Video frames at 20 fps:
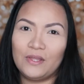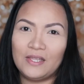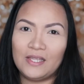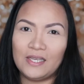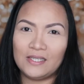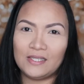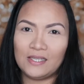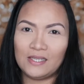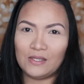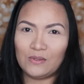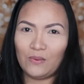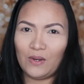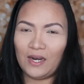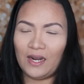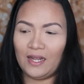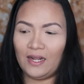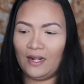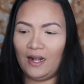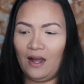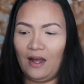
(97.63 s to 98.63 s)
this is what
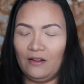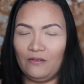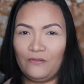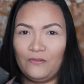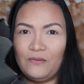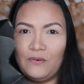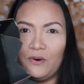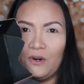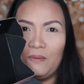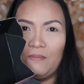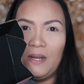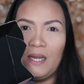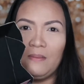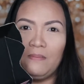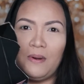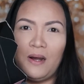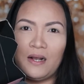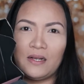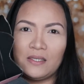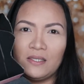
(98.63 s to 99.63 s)
I got for my
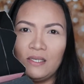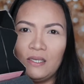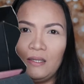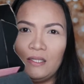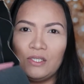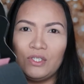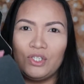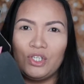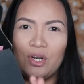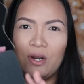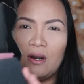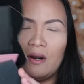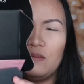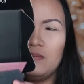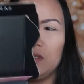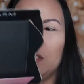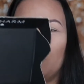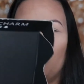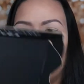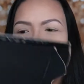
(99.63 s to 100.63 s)

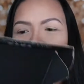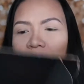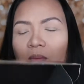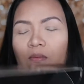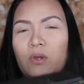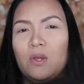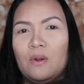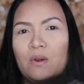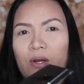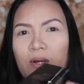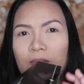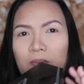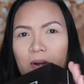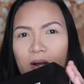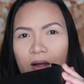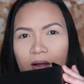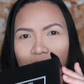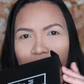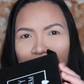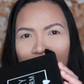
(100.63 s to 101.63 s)
BoxyCharms February
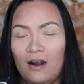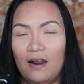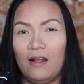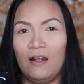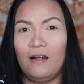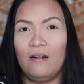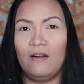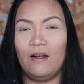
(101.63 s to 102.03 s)
box.